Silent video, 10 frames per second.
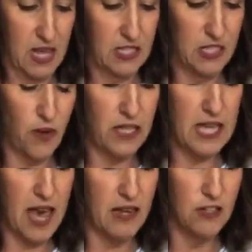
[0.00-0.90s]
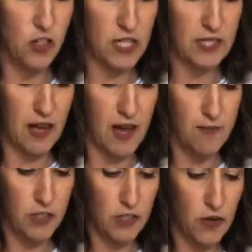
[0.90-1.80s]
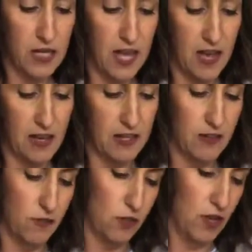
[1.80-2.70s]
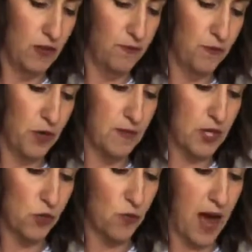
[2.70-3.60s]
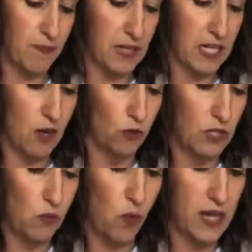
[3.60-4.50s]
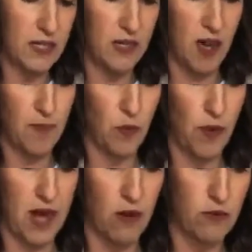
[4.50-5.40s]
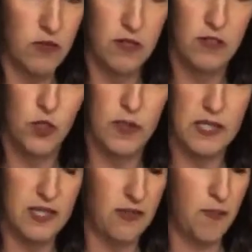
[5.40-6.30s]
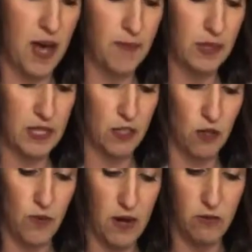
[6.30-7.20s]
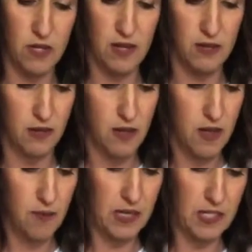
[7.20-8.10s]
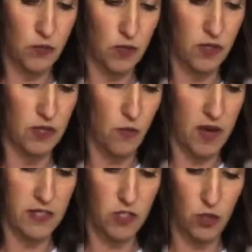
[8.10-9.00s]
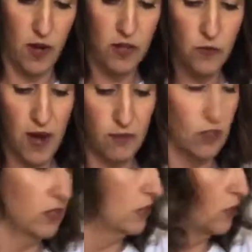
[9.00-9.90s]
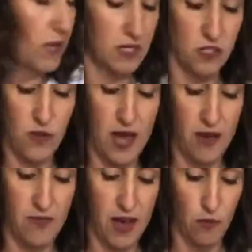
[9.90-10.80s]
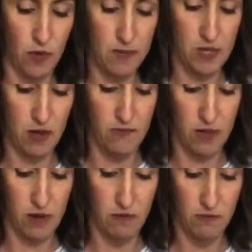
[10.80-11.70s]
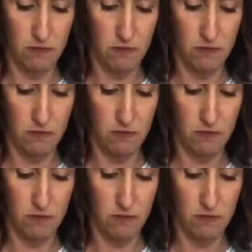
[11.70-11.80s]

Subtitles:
So again, I'm just going ahead and pretty much wrapping it only one time around, twisting the pipe cleaner around it, because we're going to want to unravel a little bit to add that ribbon on there.